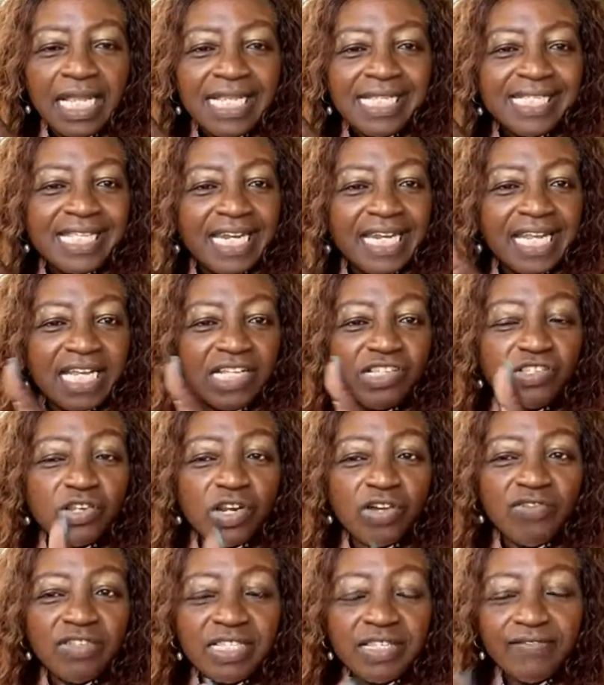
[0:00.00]
Selling a
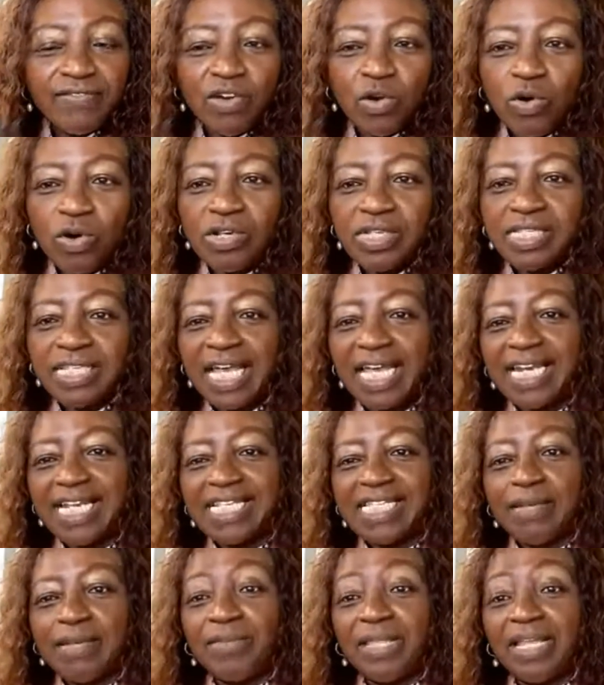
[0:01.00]
service, of course, that
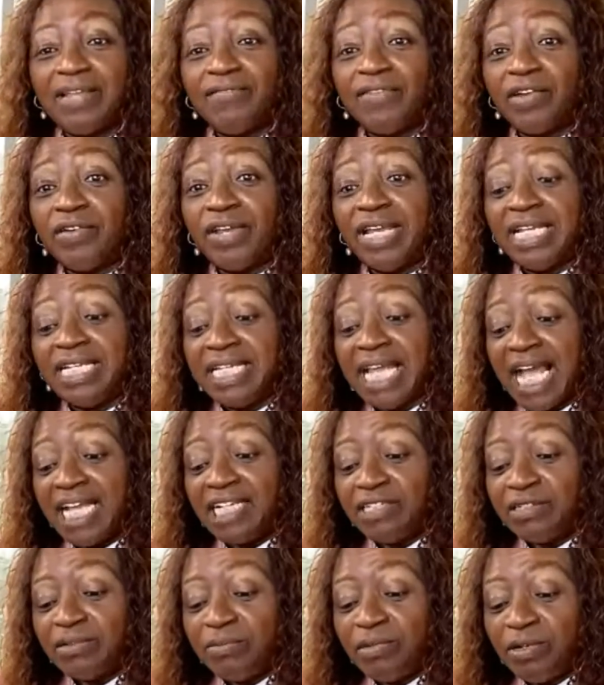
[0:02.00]
is something very
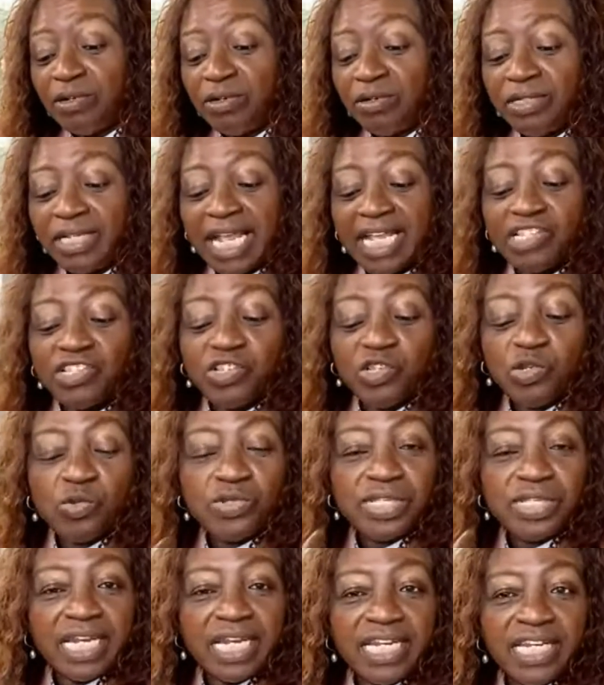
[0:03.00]
intangible. That's you
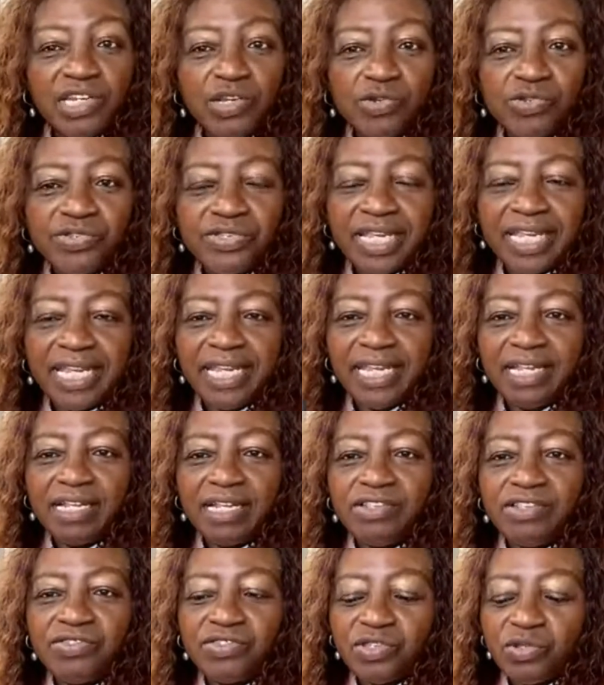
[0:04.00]
selling your
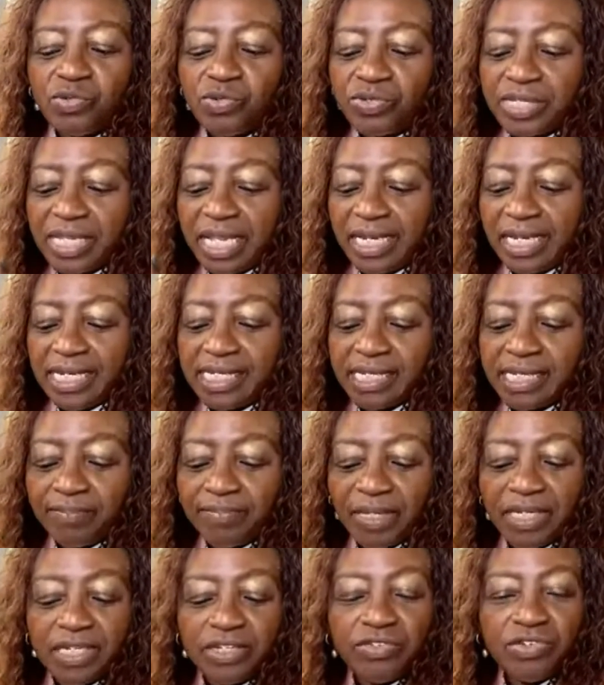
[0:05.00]
skills, you selling
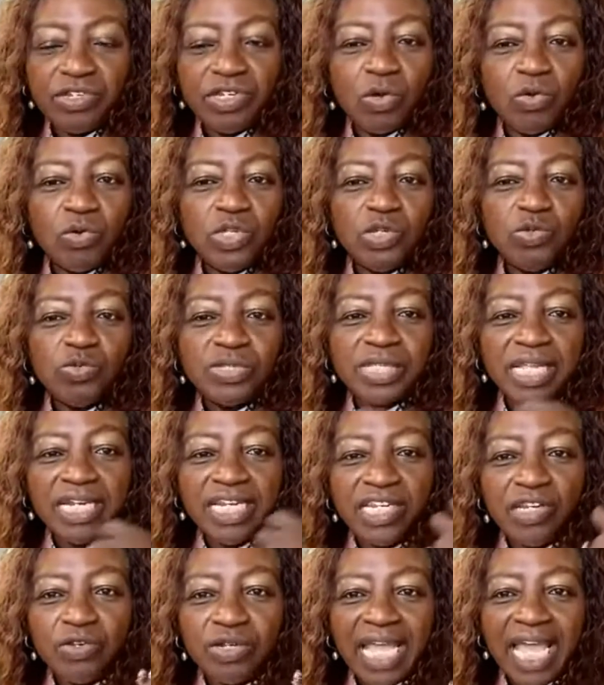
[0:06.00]
something that you
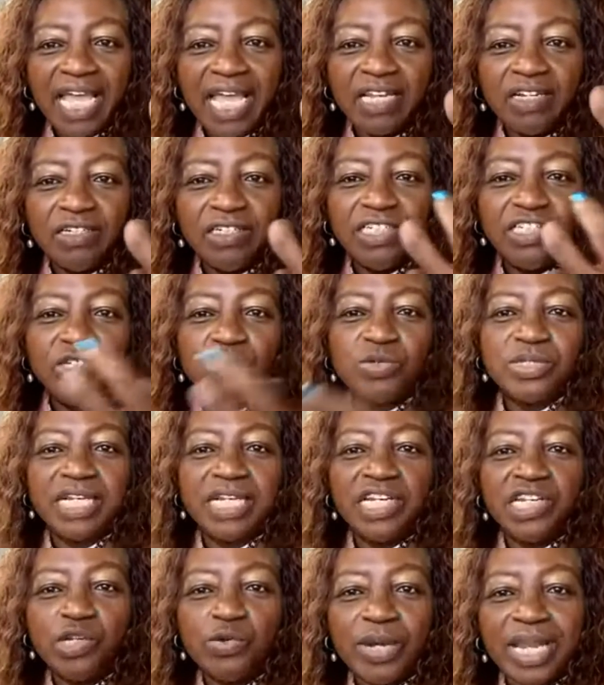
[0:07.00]
selling your knowledge, you
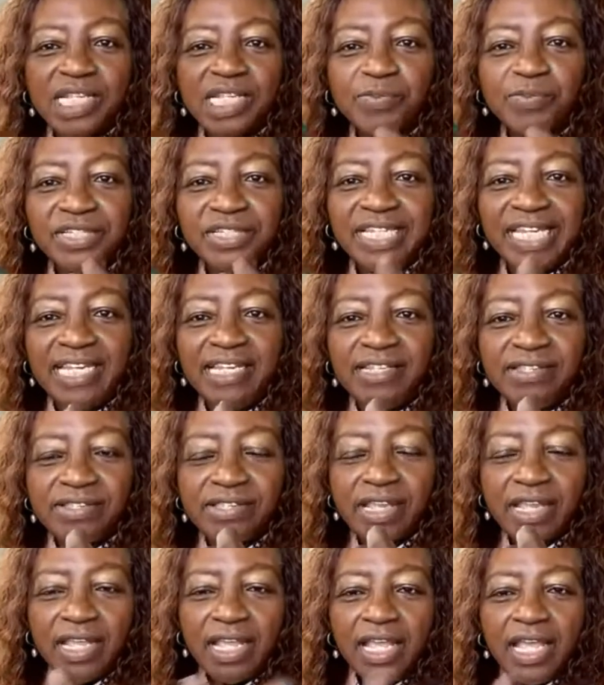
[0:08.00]
selling your
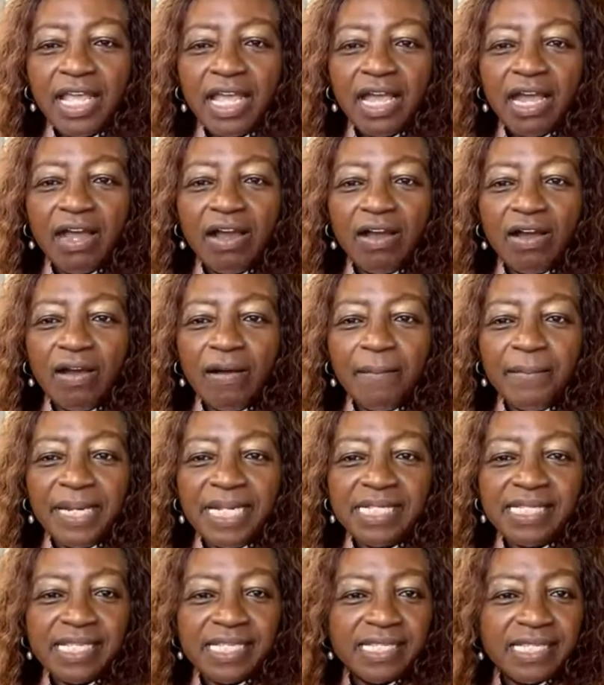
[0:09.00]
expertise.
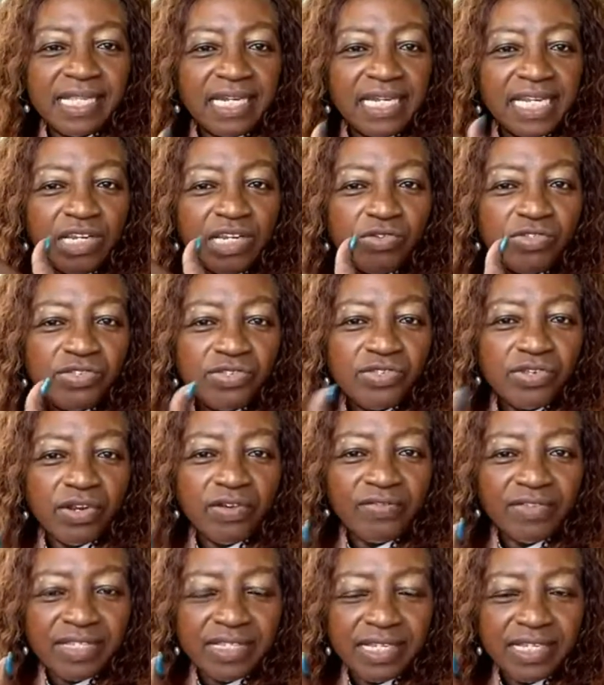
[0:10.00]
This is selling your
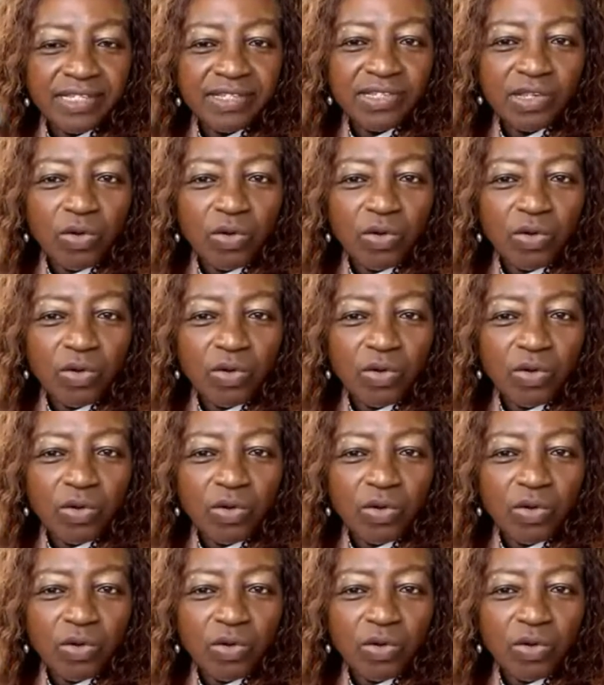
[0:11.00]
services.